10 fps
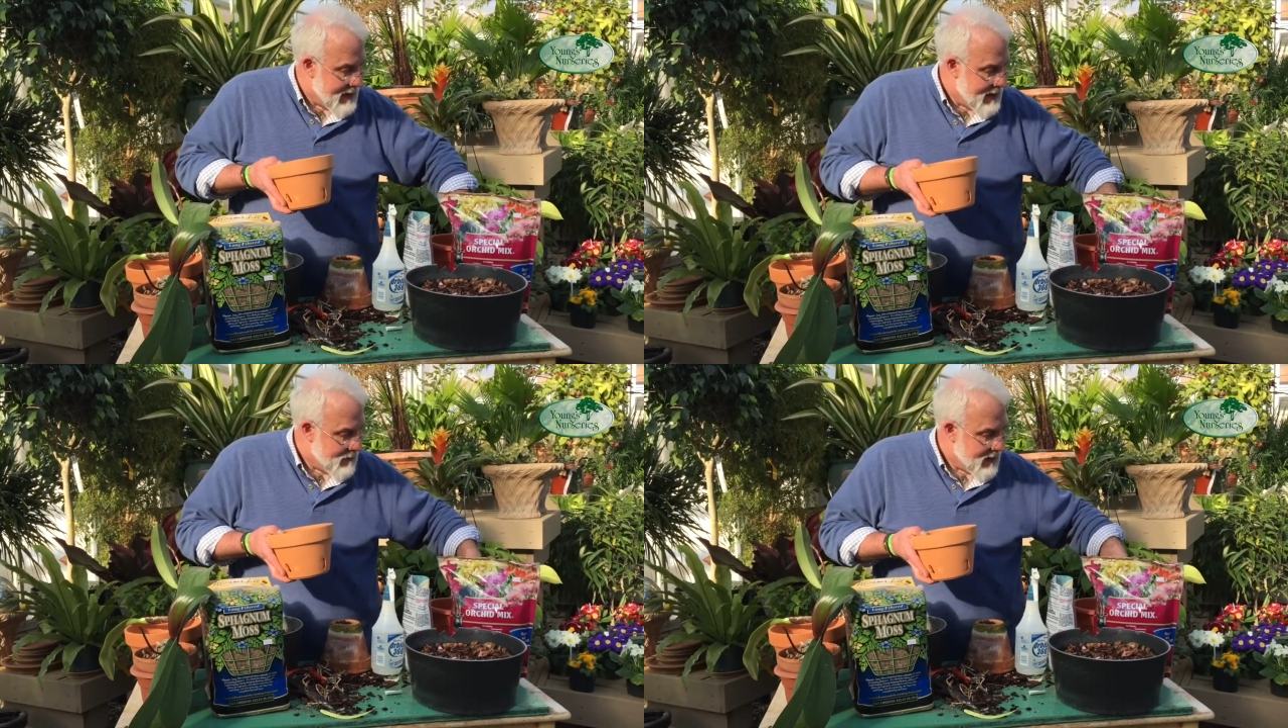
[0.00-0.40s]

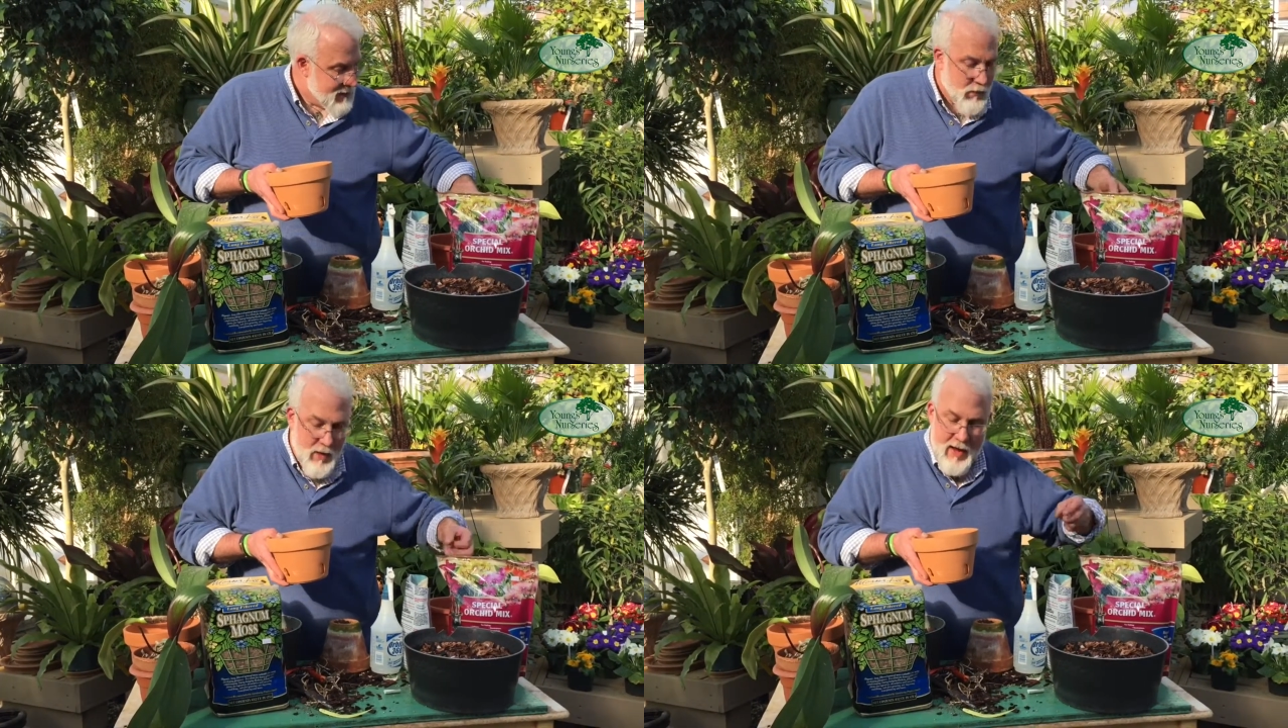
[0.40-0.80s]
And
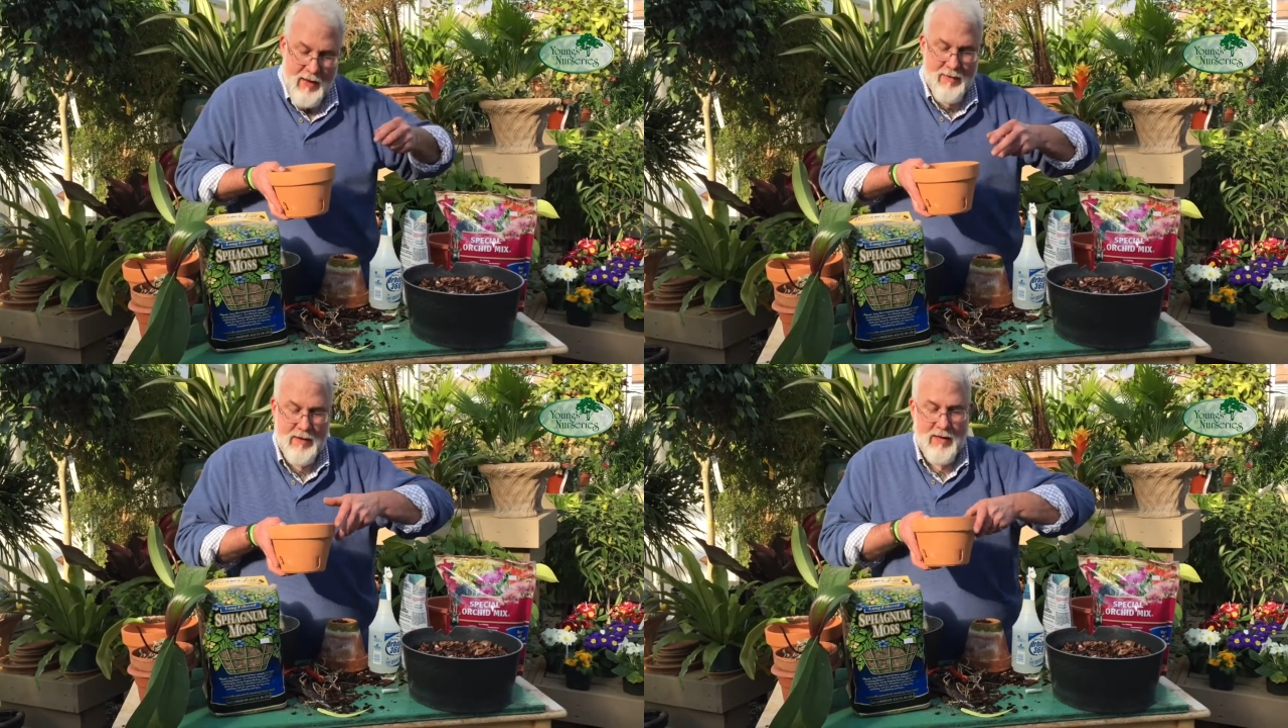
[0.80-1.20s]
by the
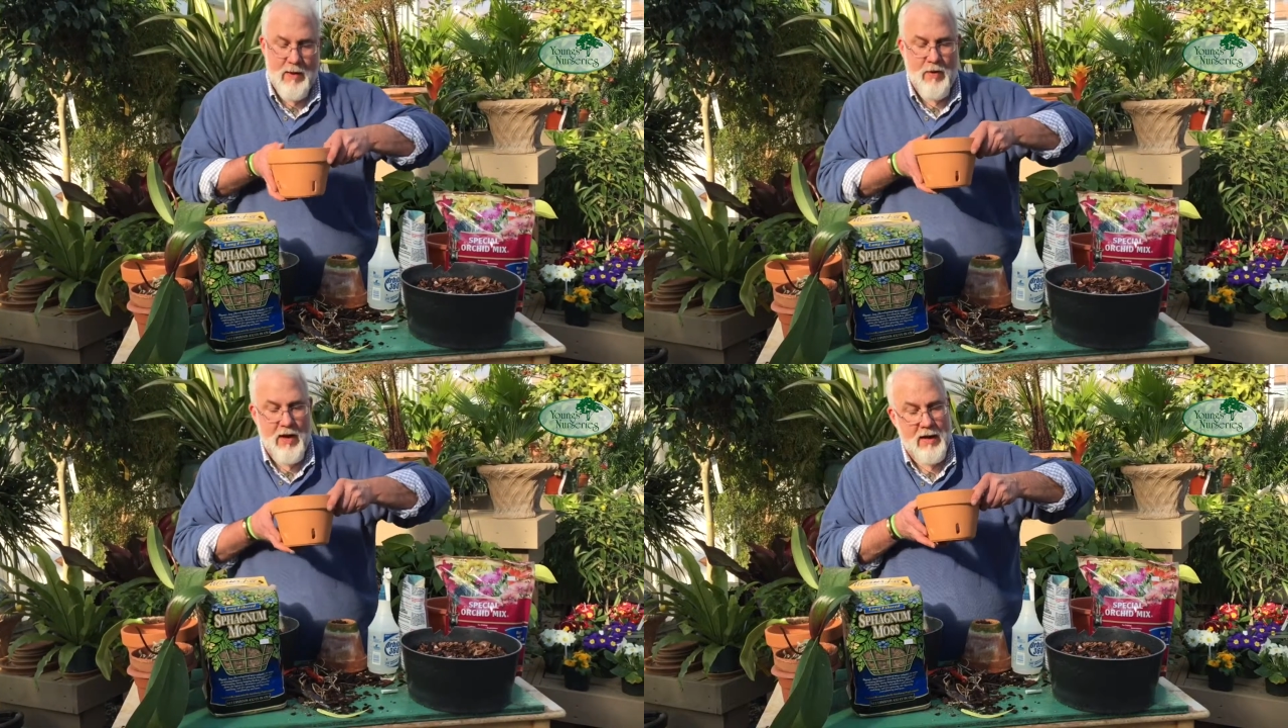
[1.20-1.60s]
way, the
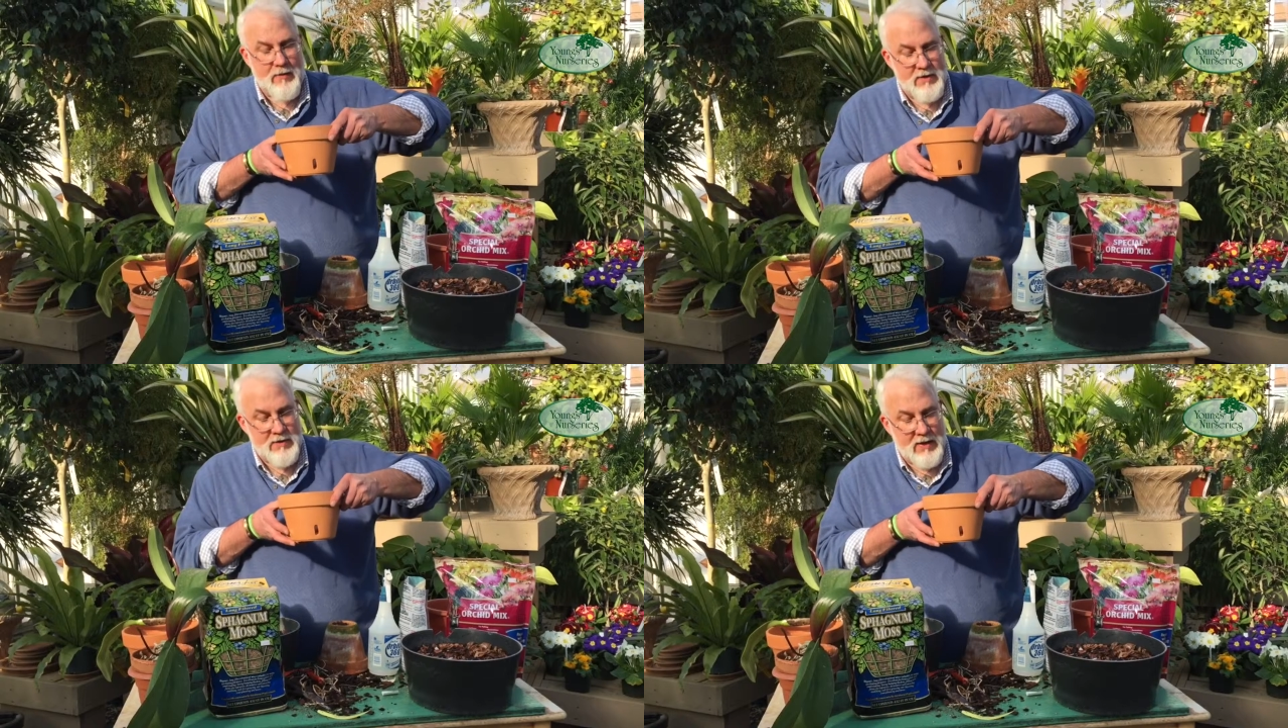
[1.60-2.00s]
clay pot
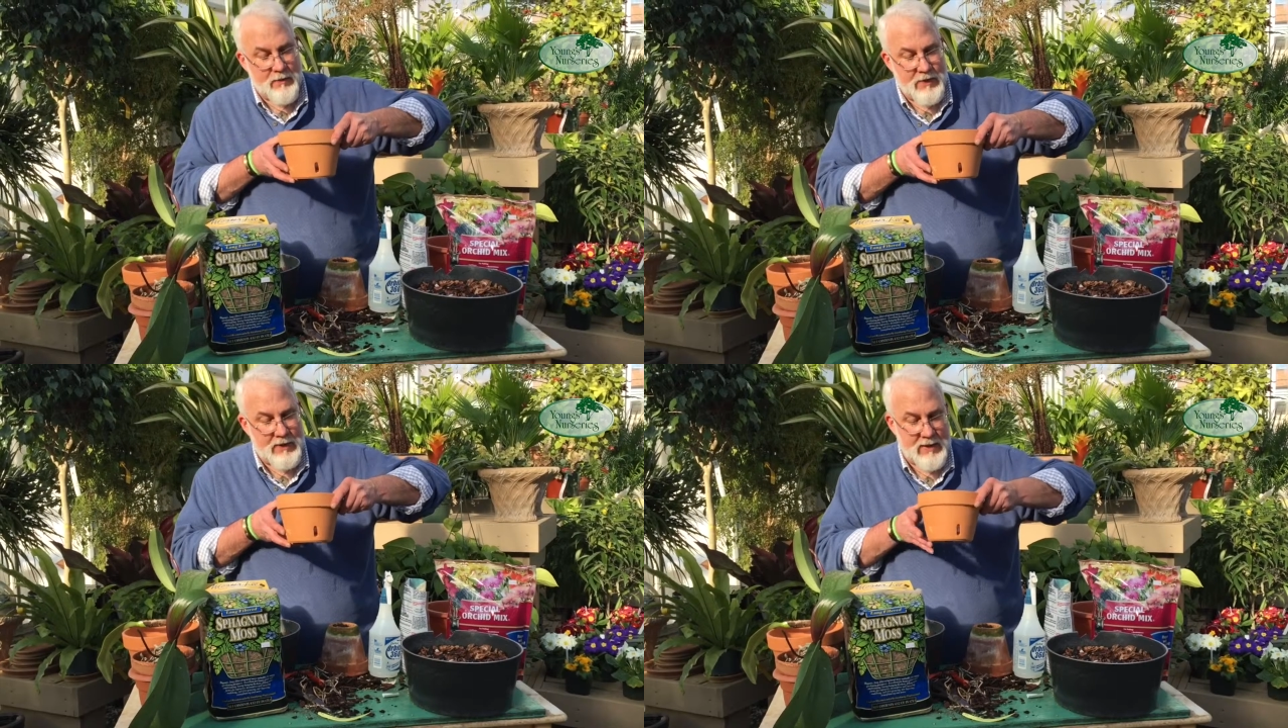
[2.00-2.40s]
I'm using to put